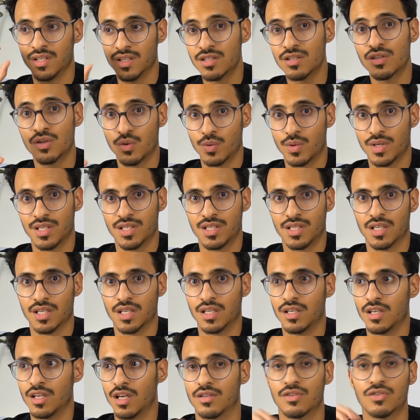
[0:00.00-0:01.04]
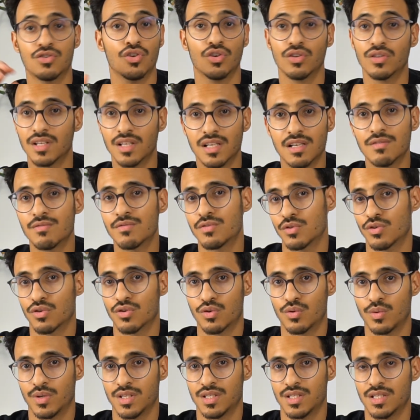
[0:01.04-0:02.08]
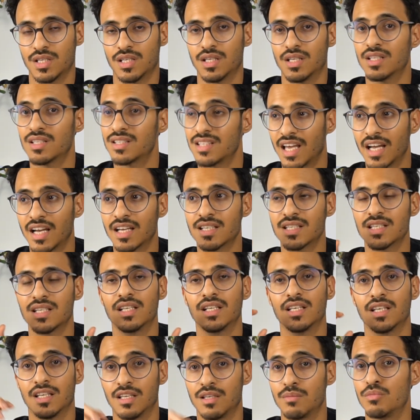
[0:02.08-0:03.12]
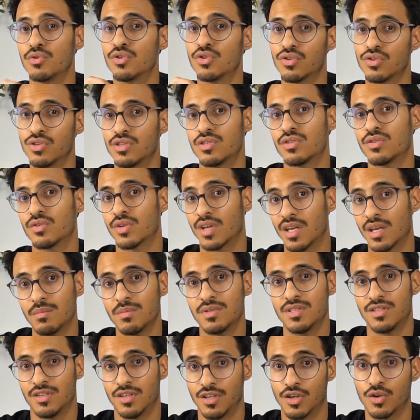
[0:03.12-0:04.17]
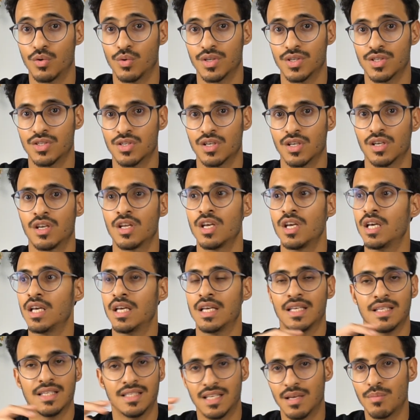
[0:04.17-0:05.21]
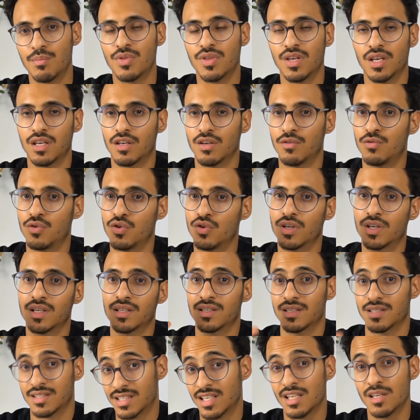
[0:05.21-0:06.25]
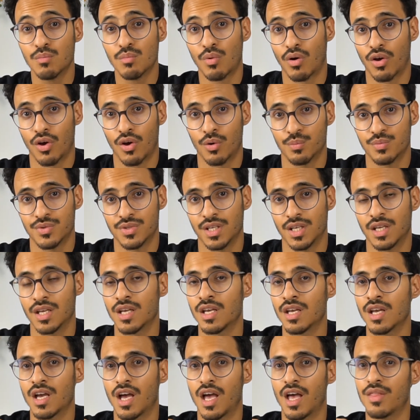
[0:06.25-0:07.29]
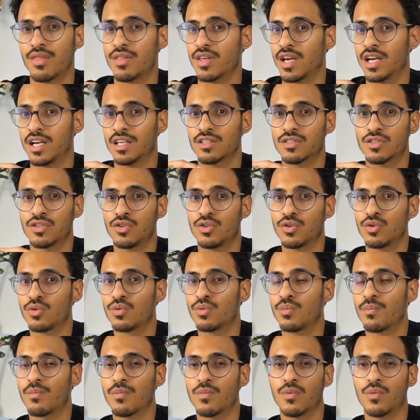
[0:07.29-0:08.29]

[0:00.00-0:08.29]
this question is not a lymph node question, it's actually an immunohistochemistry question. Same thing if you get a skin biopsy and they ask you,